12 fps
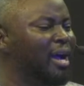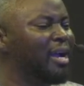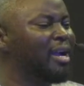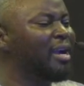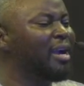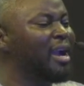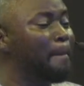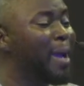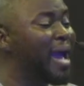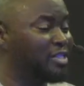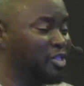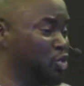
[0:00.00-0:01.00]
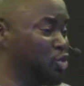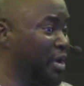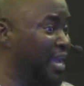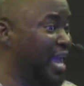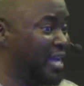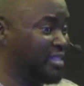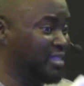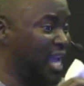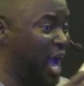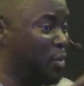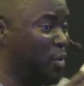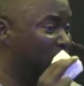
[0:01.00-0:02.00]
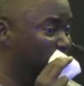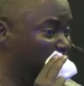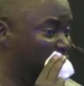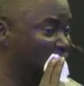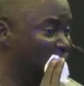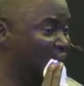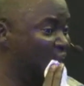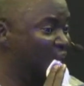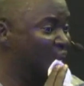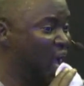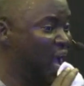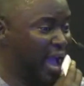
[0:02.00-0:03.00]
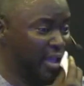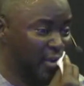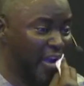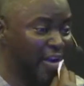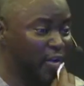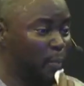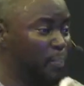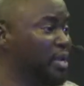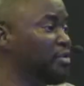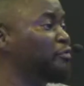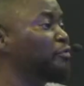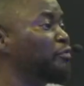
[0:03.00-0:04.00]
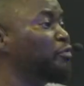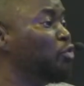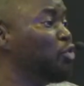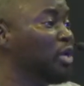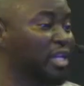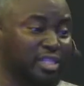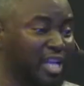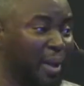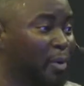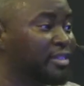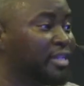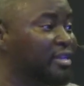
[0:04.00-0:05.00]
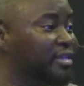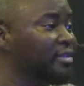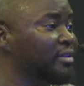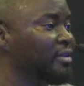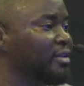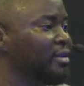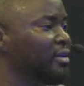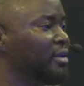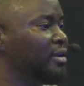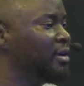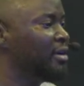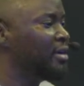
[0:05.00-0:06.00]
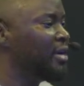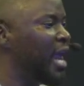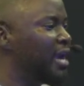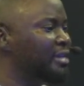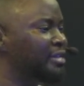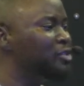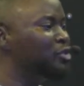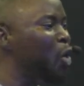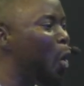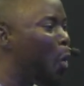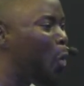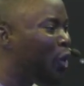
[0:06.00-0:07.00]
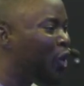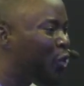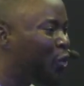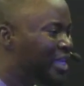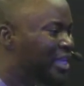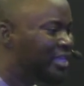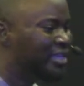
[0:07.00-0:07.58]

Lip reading: The best you get is, I will help you. And you end up being fully disappointed. There is no glory.